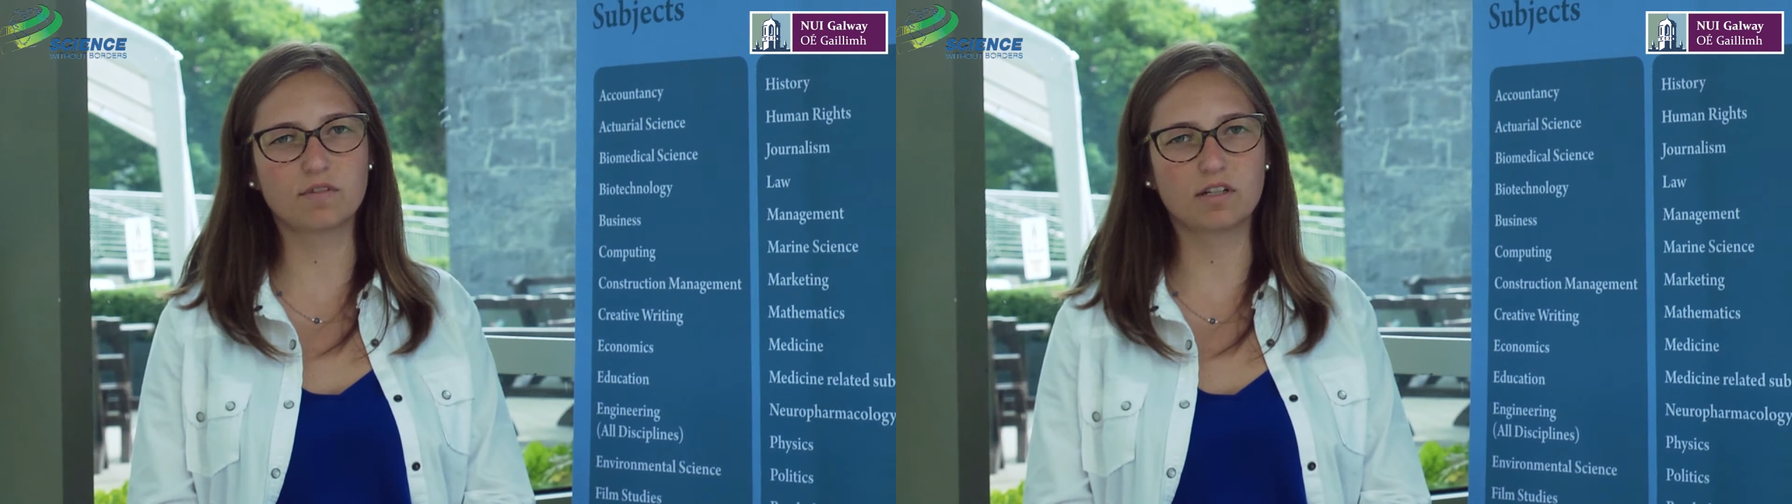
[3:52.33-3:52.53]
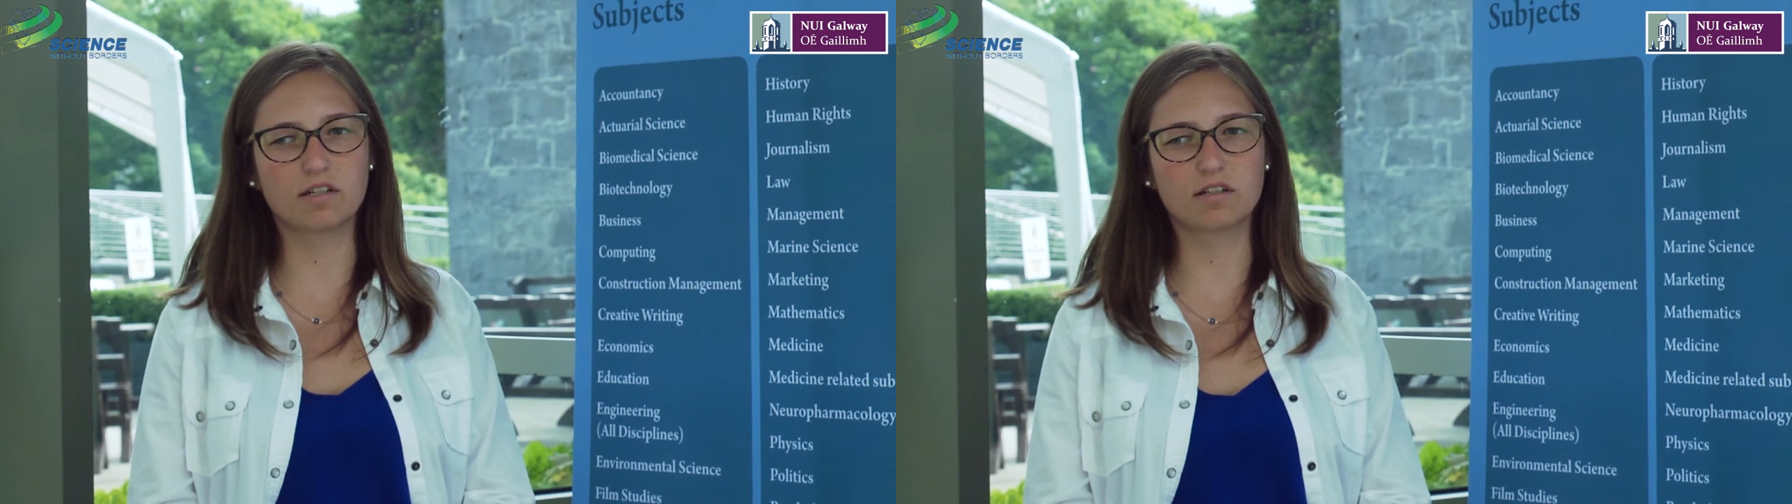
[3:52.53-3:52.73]

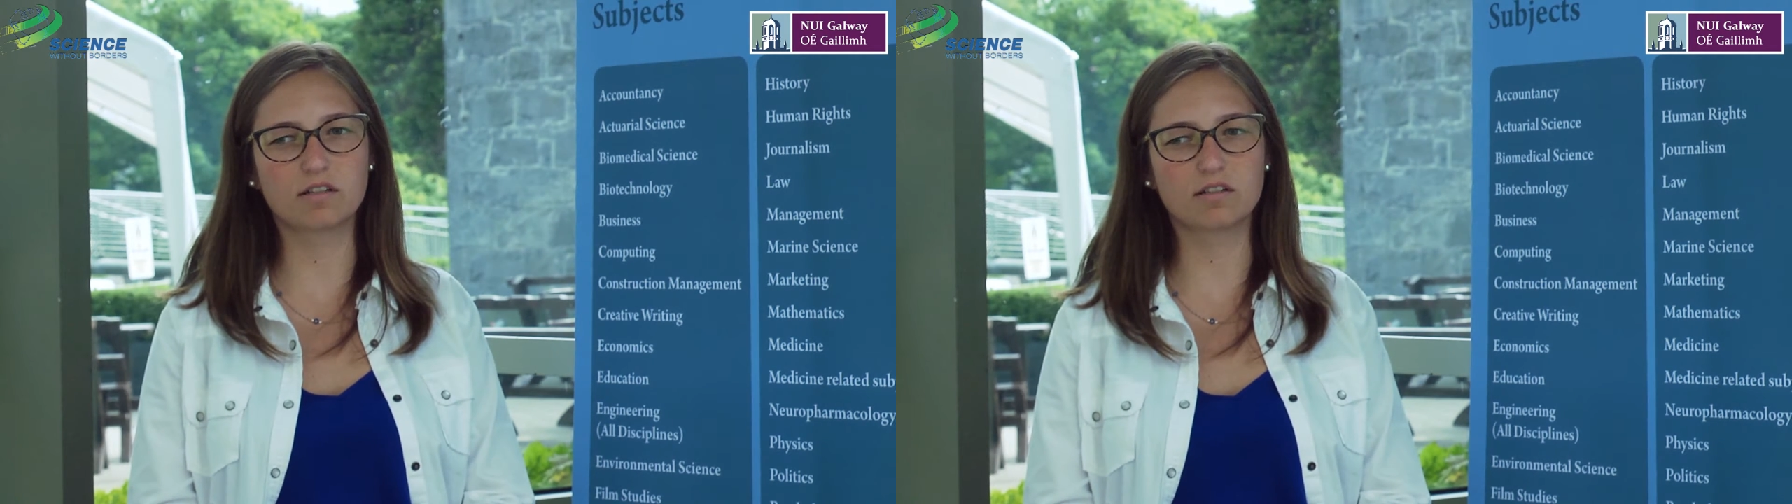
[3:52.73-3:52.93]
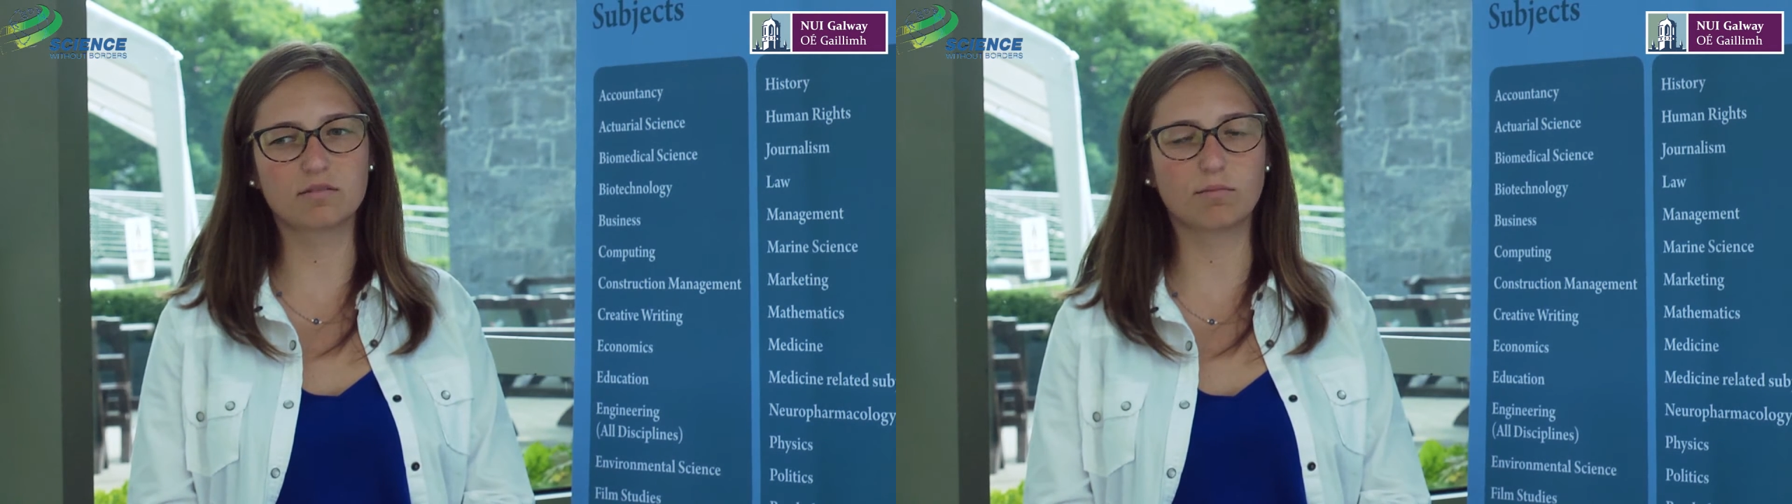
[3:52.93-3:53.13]

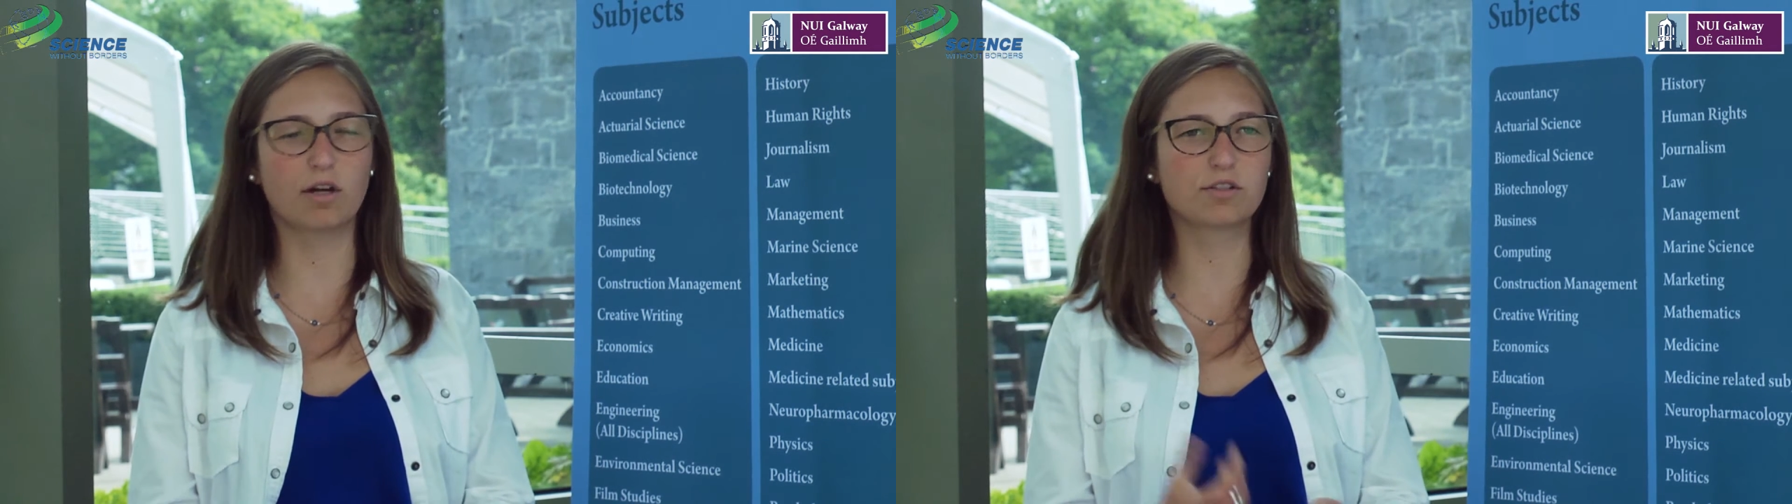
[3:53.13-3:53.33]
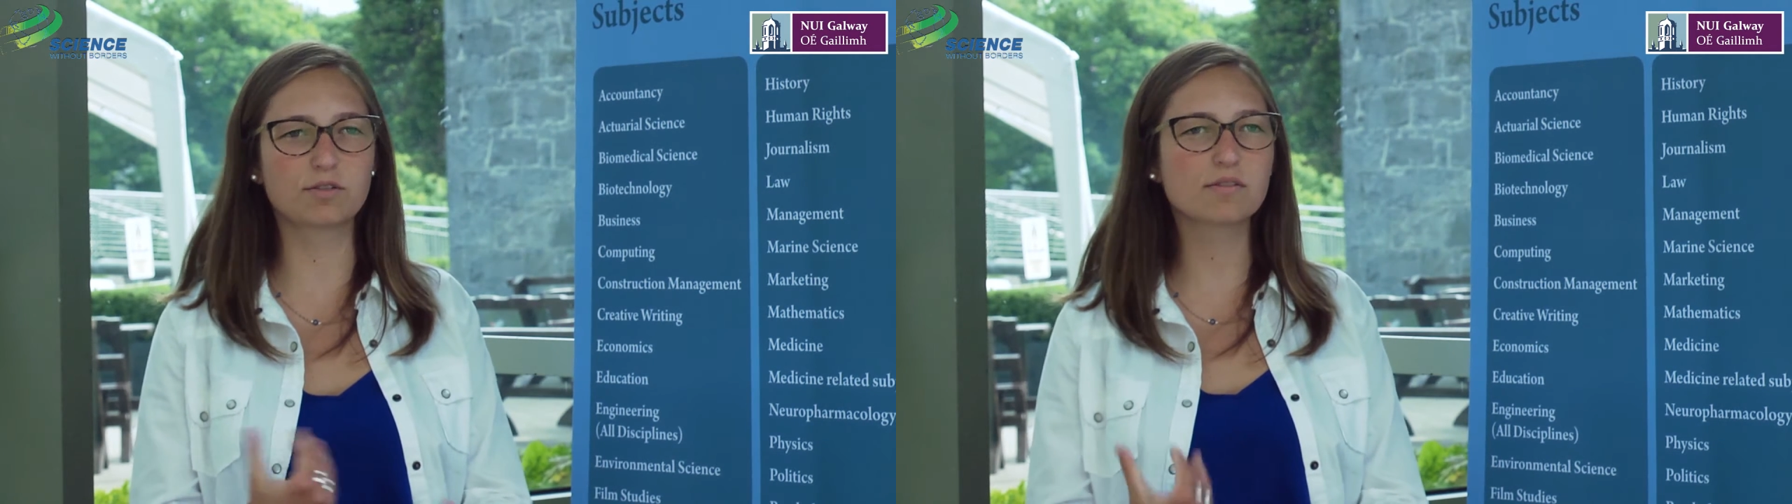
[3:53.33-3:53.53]

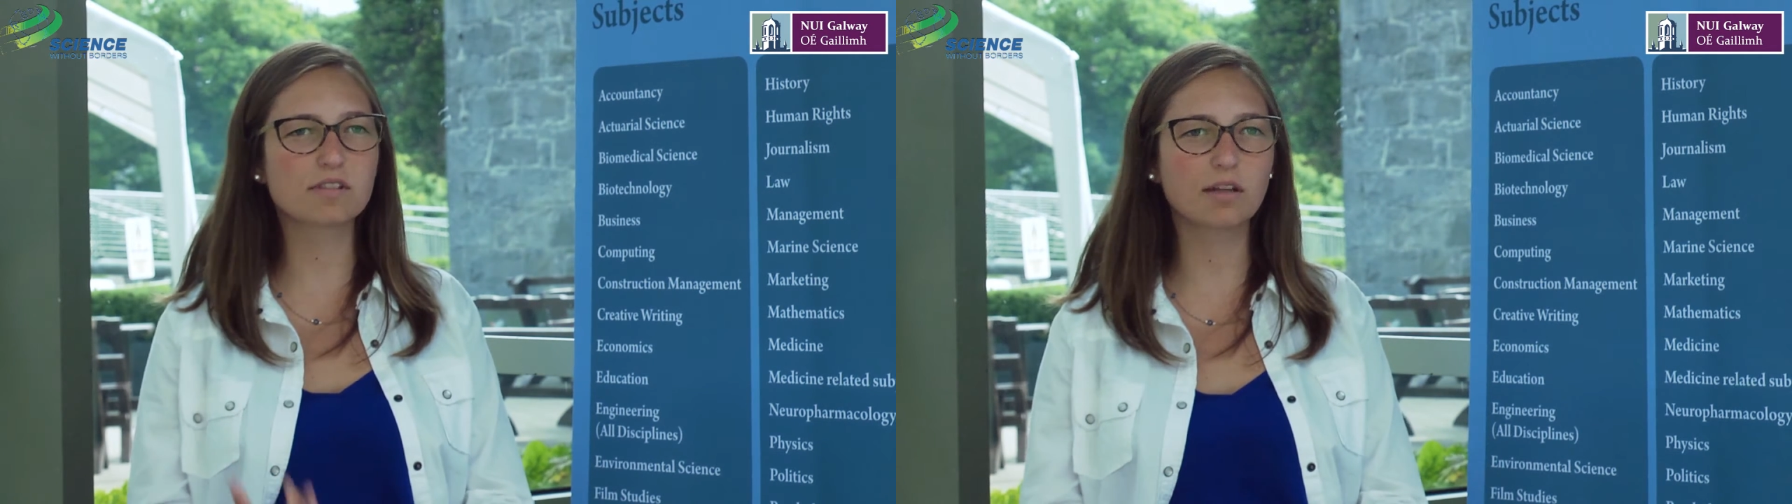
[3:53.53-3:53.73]
modules